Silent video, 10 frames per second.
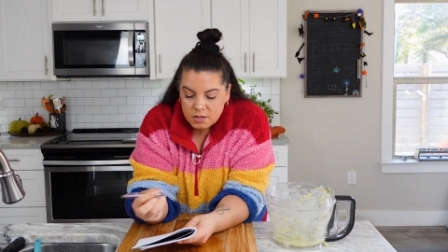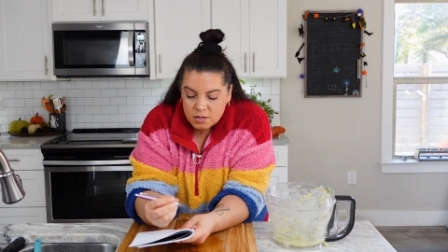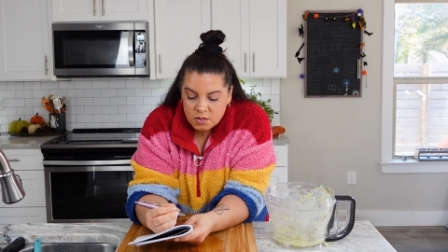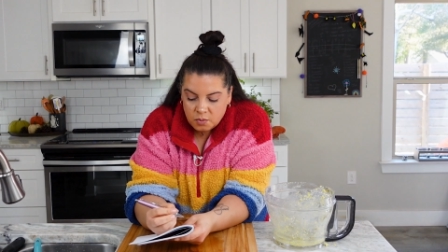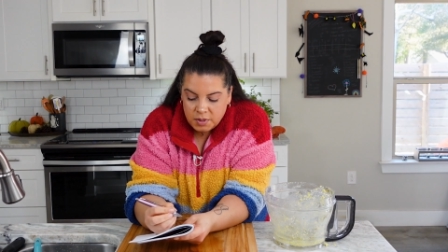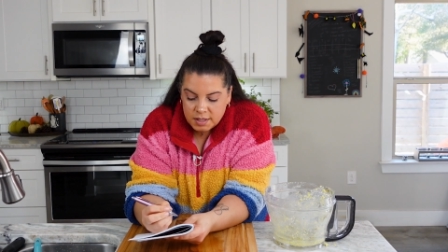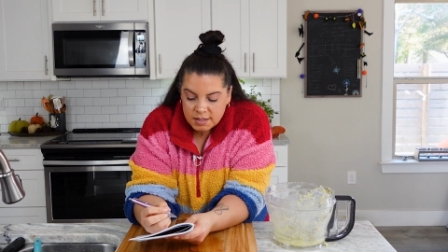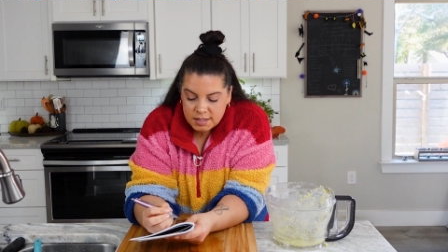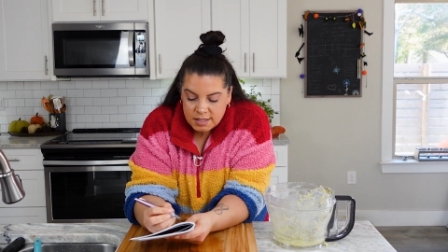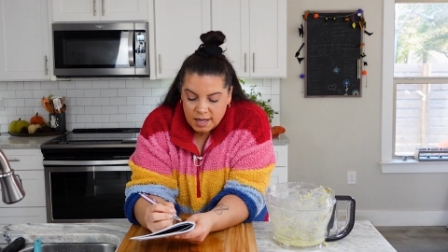So we
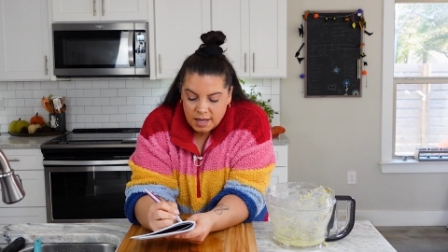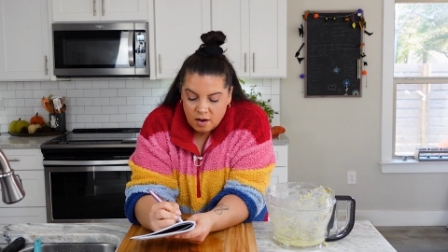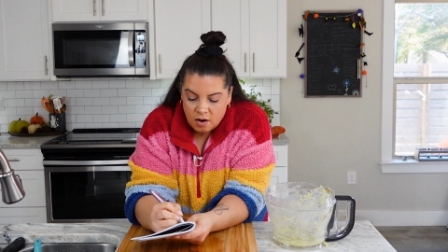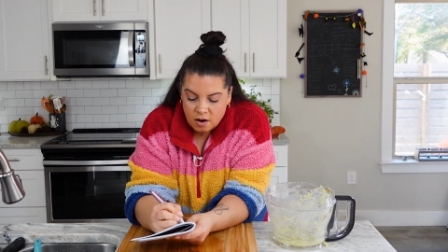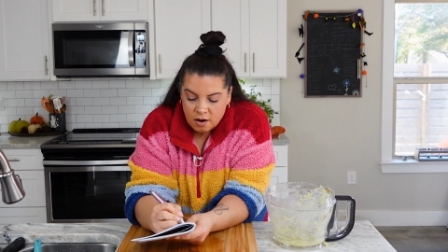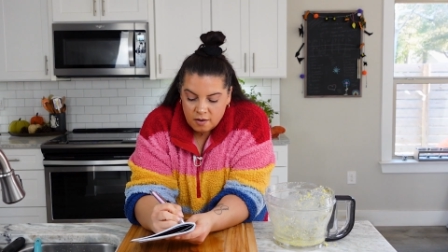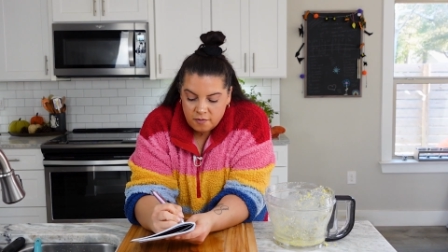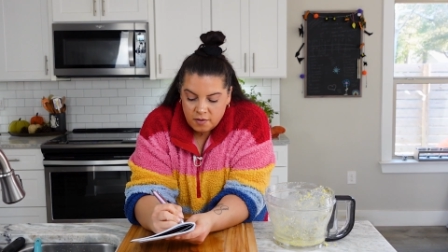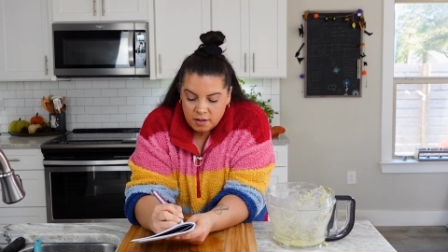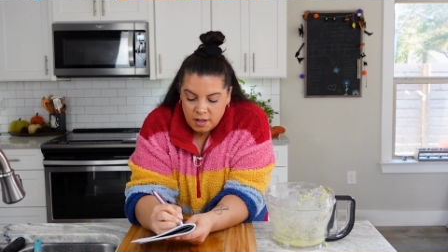can say our
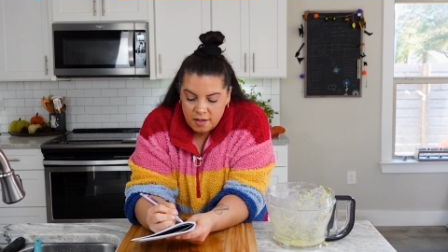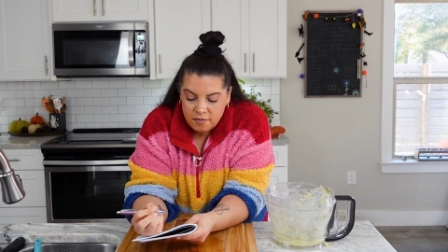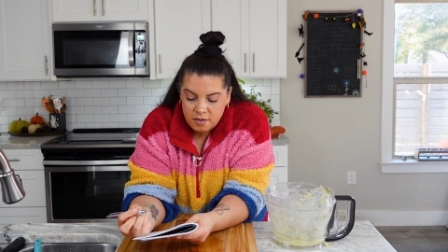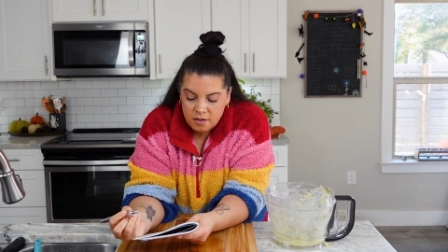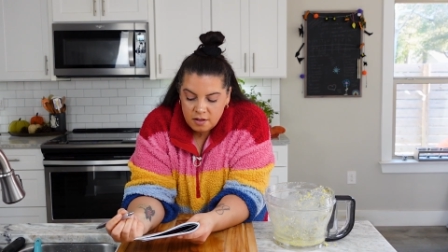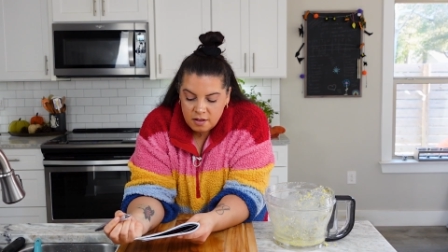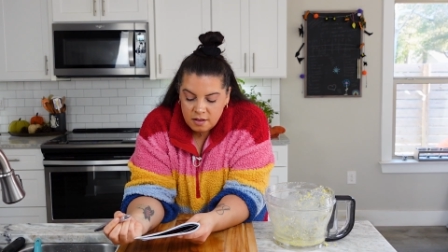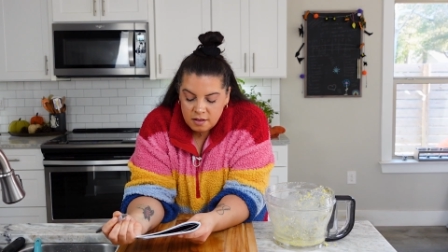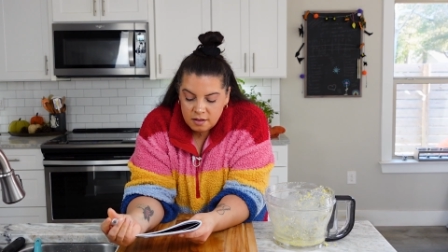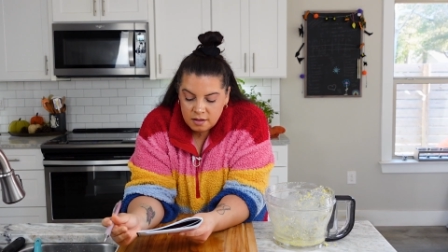
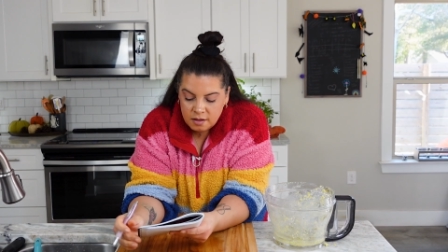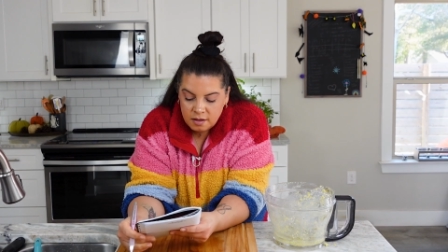falafel.